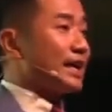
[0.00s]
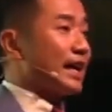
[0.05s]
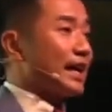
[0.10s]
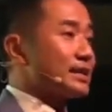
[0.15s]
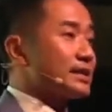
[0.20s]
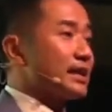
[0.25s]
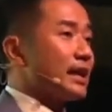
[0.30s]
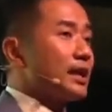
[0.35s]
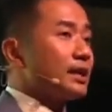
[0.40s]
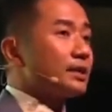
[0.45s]

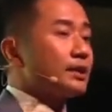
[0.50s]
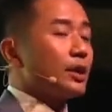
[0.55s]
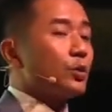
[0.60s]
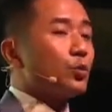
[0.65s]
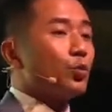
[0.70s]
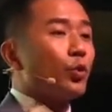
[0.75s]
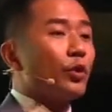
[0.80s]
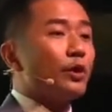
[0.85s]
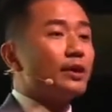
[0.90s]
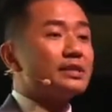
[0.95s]
that they
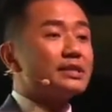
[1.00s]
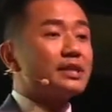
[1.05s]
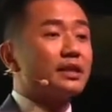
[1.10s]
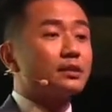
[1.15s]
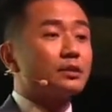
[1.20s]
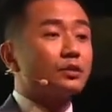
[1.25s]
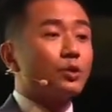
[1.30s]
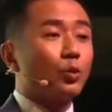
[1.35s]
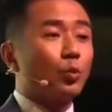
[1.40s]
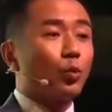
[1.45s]
weren't
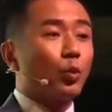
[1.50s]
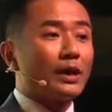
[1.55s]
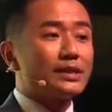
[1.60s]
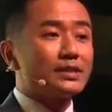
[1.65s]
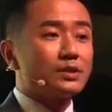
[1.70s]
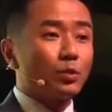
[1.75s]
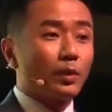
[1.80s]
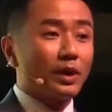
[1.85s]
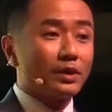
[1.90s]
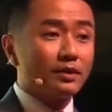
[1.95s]
the right
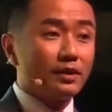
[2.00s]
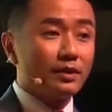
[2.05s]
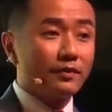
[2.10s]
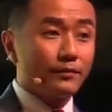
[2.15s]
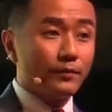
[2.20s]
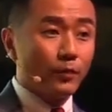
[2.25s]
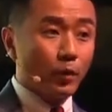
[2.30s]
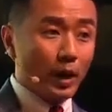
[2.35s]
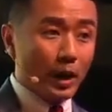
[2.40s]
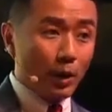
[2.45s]
one
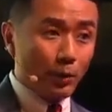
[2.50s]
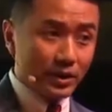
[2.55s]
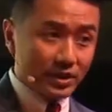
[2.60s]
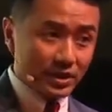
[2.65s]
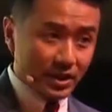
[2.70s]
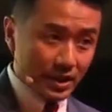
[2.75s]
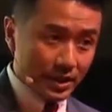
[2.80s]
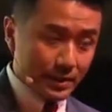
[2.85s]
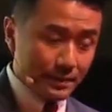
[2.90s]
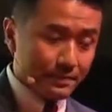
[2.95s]
for our
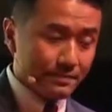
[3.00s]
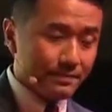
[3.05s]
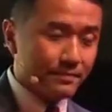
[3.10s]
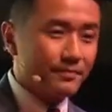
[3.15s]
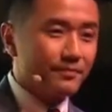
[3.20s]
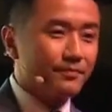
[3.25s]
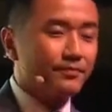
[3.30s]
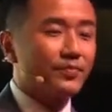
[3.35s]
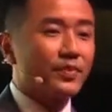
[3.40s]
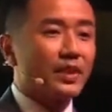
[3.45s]
team.
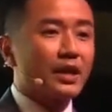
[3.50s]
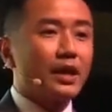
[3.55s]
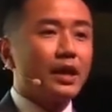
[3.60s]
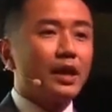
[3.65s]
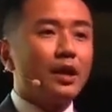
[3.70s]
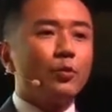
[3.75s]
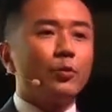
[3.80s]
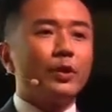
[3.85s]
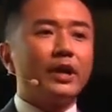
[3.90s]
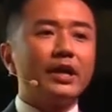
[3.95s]

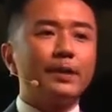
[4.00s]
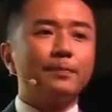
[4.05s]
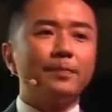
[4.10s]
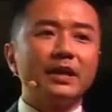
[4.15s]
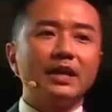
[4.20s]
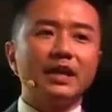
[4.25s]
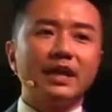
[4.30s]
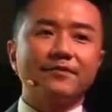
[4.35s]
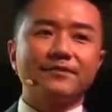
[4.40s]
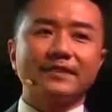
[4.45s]
We
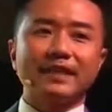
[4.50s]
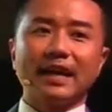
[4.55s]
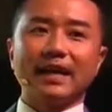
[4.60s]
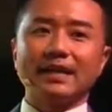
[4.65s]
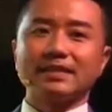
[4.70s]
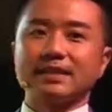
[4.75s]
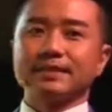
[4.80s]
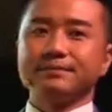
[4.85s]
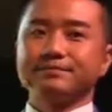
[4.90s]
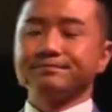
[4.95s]
believe
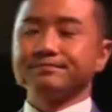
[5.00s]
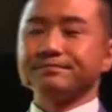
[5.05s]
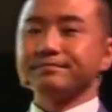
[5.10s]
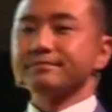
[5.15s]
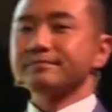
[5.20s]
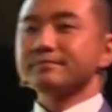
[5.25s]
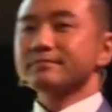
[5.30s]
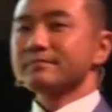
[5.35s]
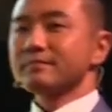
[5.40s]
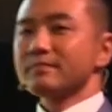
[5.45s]
that
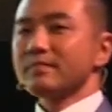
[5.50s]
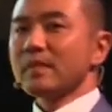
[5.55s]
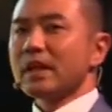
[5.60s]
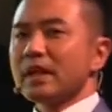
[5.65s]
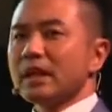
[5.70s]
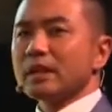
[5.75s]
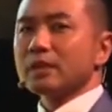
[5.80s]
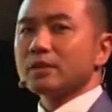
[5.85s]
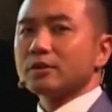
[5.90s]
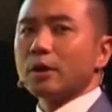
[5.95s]

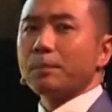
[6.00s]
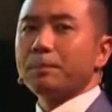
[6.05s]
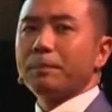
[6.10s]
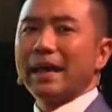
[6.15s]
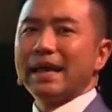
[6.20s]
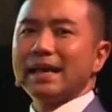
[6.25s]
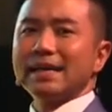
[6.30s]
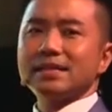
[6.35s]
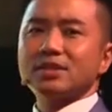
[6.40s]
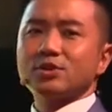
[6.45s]
the
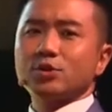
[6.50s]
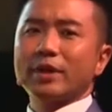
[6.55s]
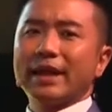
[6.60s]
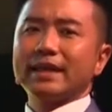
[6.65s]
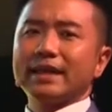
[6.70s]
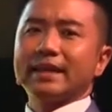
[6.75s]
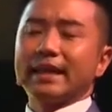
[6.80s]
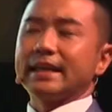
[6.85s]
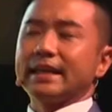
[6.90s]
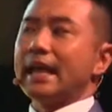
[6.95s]
best
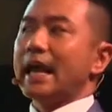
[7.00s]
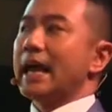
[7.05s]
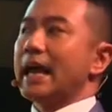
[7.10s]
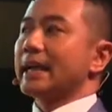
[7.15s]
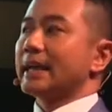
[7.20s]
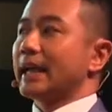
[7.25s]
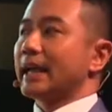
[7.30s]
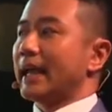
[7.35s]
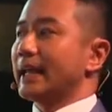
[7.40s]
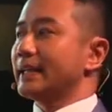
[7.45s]

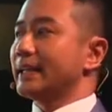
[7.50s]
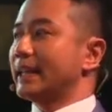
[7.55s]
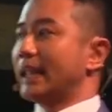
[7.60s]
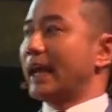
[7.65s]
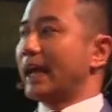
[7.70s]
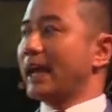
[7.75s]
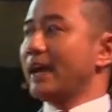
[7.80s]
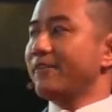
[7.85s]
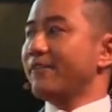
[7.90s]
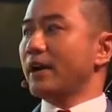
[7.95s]
training can
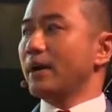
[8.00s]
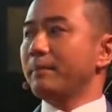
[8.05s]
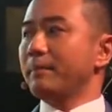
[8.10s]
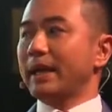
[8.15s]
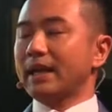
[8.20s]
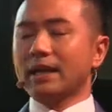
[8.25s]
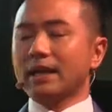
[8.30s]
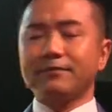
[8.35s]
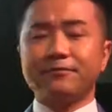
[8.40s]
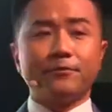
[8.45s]
never
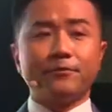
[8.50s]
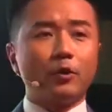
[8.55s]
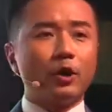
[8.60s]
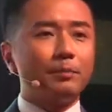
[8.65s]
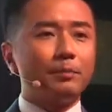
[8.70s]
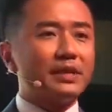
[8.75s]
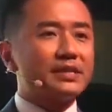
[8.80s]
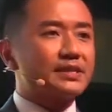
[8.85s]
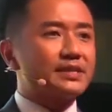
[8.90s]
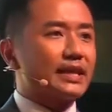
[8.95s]
make up for a
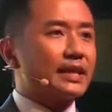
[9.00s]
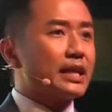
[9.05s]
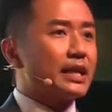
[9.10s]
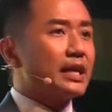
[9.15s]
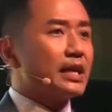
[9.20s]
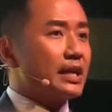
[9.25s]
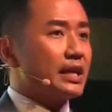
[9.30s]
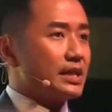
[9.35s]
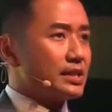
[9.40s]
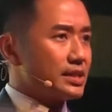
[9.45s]

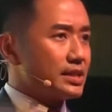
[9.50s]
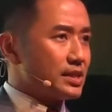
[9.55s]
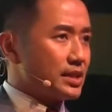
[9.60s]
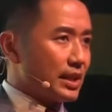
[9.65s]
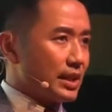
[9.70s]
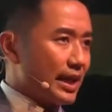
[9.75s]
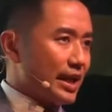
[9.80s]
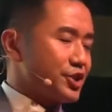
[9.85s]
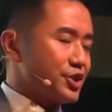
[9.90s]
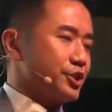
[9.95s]
mistake in
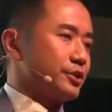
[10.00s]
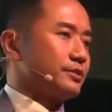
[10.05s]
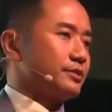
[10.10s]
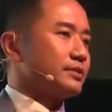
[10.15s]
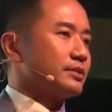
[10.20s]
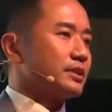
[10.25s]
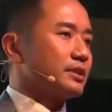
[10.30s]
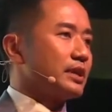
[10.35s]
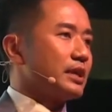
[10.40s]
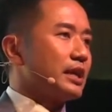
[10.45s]
selection.
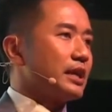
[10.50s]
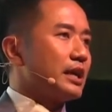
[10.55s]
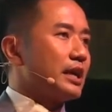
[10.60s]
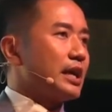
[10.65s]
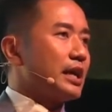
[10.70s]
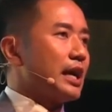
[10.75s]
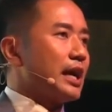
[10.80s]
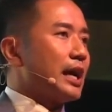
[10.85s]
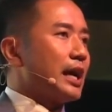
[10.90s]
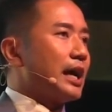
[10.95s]

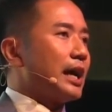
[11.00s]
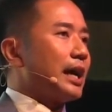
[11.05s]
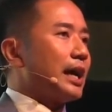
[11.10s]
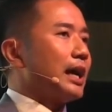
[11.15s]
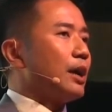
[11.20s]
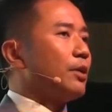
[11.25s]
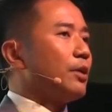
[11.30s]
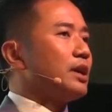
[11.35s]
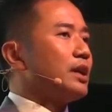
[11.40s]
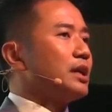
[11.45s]

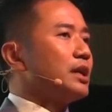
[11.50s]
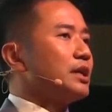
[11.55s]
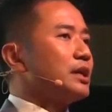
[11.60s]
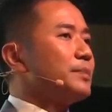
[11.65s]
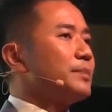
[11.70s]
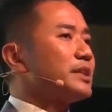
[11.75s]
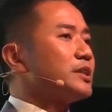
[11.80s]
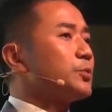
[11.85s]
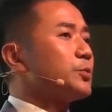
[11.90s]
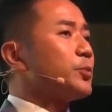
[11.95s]
Our
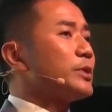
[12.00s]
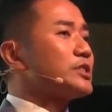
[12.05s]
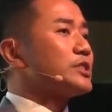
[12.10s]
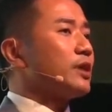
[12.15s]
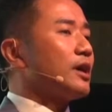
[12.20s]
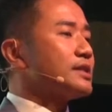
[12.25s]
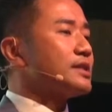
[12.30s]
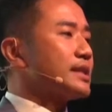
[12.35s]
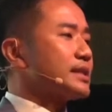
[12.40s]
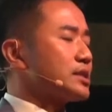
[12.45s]
limited
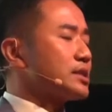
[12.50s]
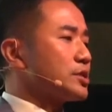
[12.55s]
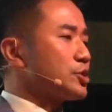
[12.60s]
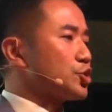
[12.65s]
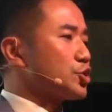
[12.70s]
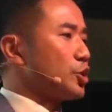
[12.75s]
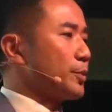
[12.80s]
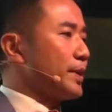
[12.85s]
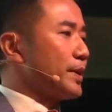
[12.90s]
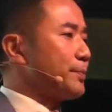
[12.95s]

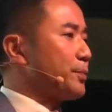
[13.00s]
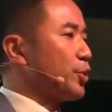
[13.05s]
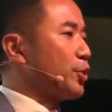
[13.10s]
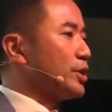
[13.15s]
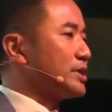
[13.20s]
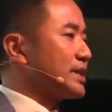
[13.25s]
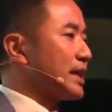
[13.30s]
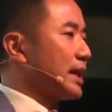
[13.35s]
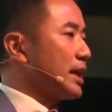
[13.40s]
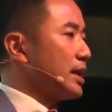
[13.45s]
resources should be
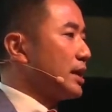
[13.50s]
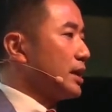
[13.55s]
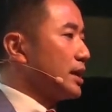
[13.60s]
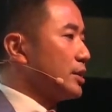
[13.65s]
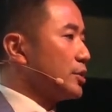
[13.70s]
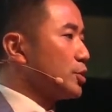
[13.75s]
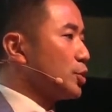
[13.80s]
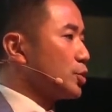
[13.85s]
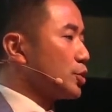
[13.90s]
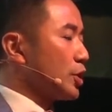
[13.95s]
put
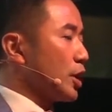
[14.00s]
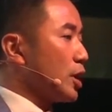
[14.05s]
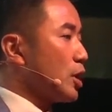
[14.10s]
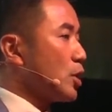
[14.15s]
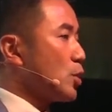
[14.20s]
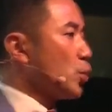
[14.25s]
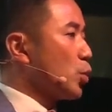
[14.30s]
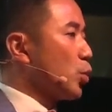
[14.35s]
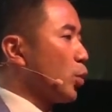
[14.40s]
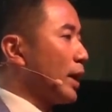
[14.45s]
into
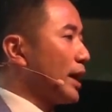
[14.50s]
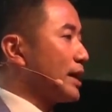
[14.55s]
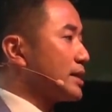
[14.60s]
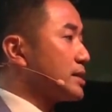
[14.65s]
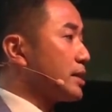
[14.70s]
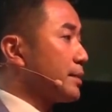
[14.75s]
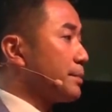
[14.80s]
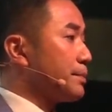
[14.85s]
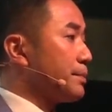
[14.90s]
the right